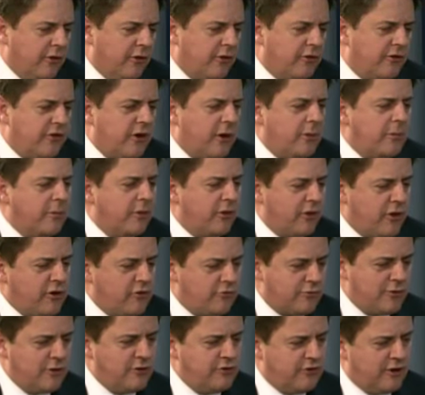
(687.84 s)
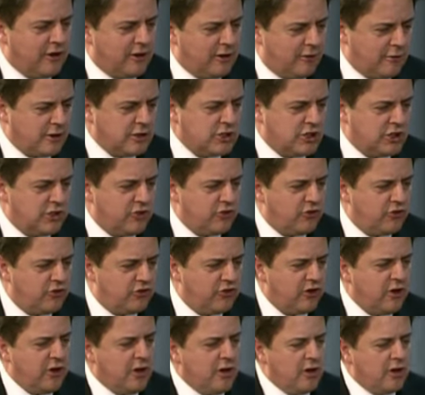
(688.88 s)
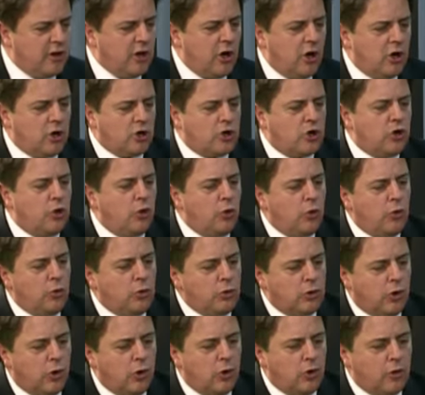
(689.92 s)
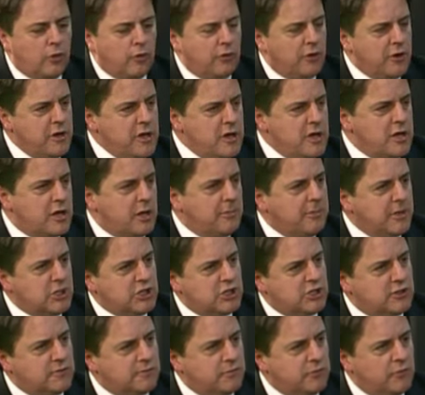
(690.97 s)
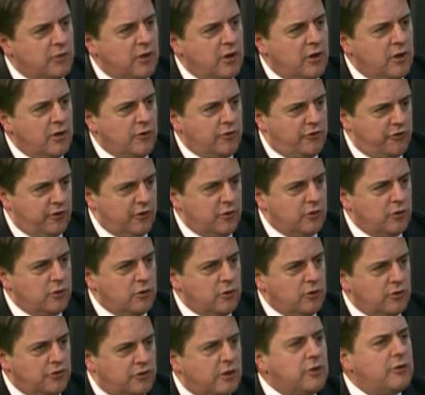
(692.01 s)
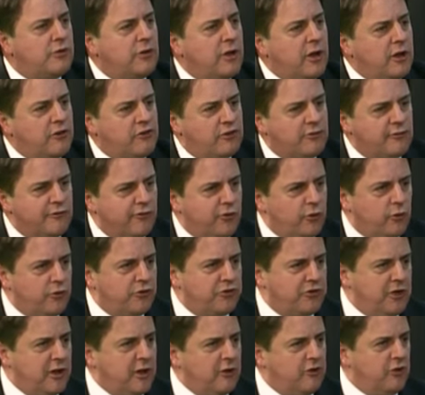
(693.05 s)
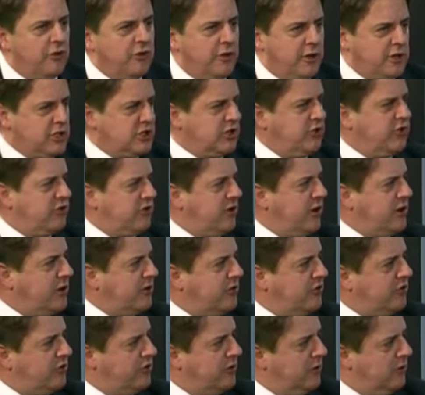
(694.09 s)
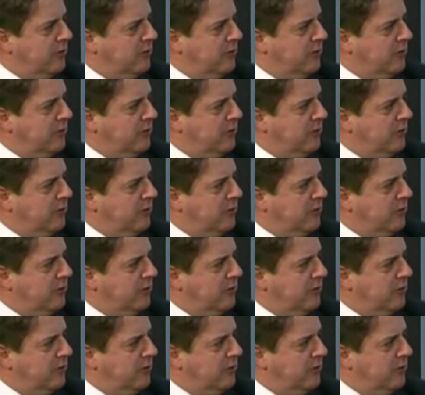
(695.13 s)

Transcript: some of these written declarations call on the Commission to do things and force things on nation states.